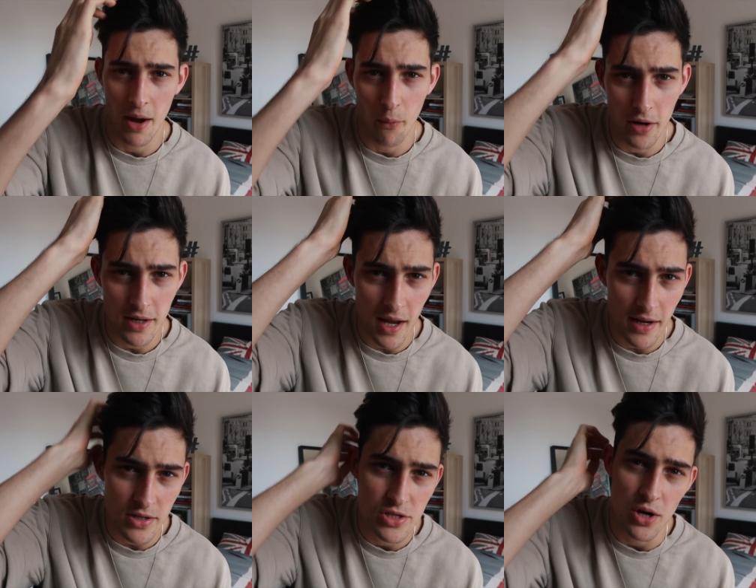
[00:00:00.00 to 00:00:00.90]
I wanted
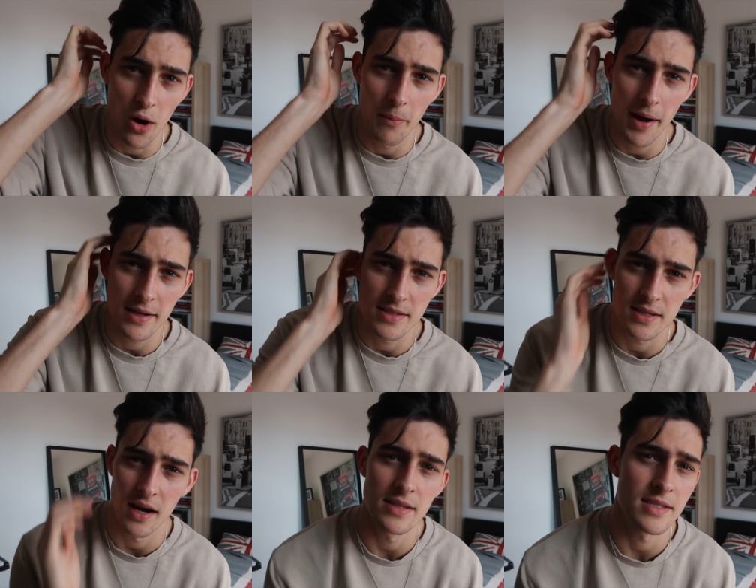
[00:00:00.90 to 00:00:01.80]
like a short back and
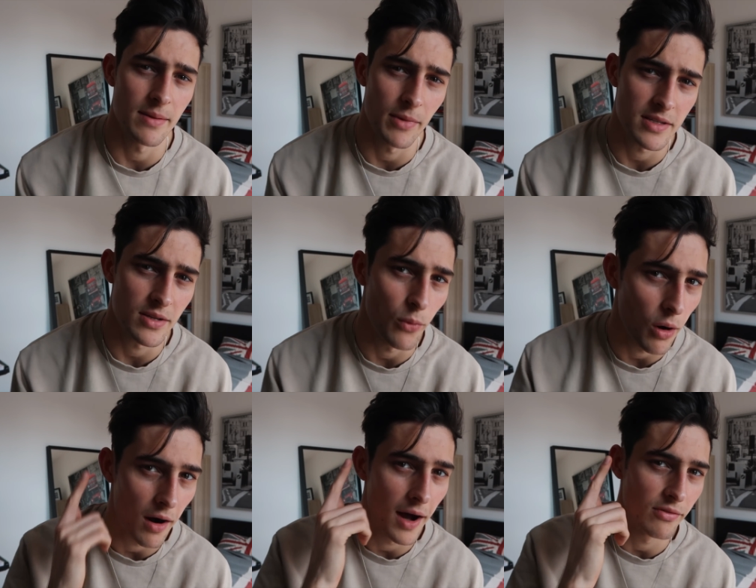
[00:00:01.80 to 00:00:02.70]
side, similar to
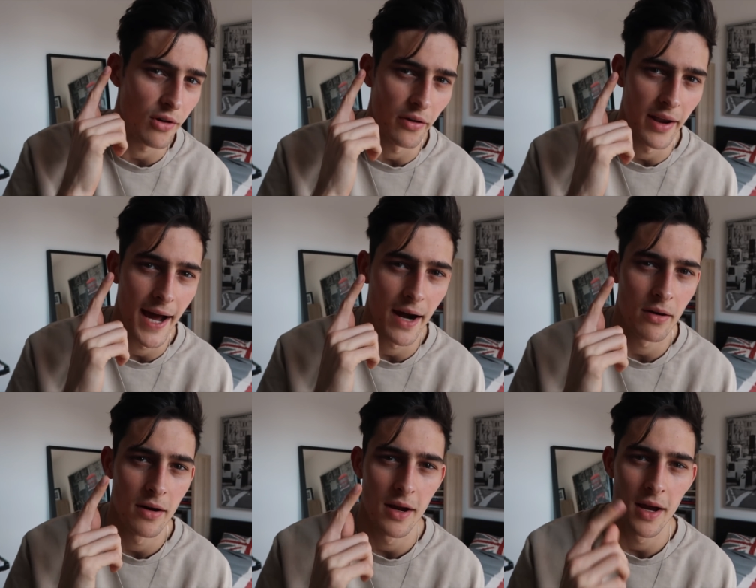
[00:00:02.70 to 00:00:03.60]
what I've got now,